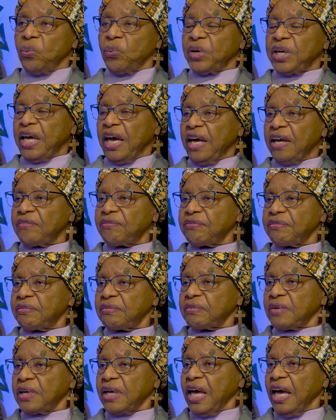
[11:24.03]
We have
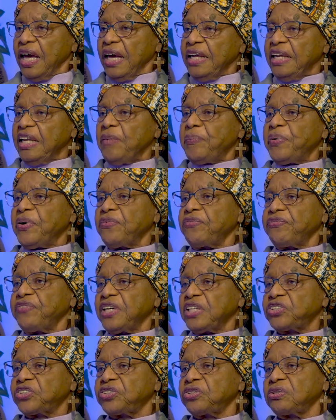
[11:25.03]
any
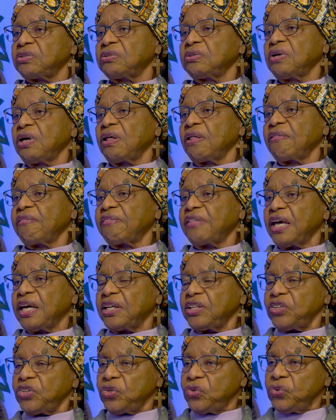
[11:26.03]
profession
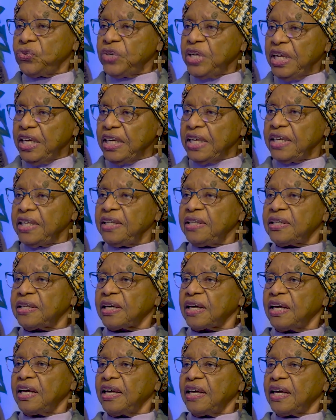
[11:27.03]
that you need
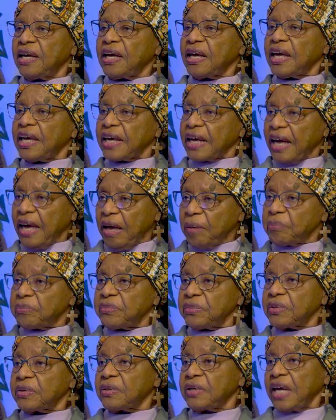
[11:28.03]

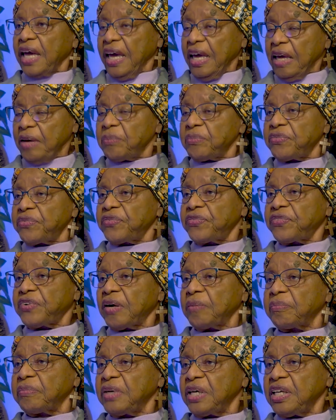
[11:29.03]
came
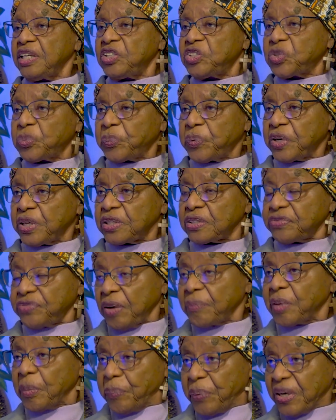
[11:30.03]
from East
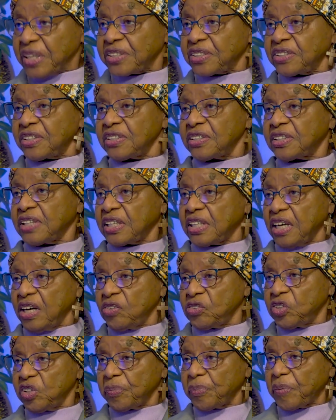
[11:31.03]
from the Prestons, the
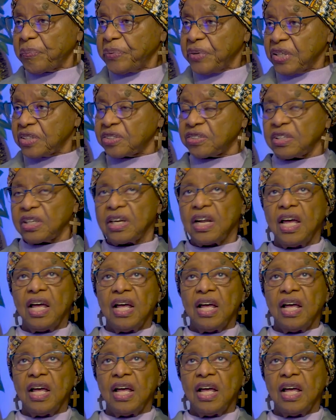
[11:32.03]
township of Preston.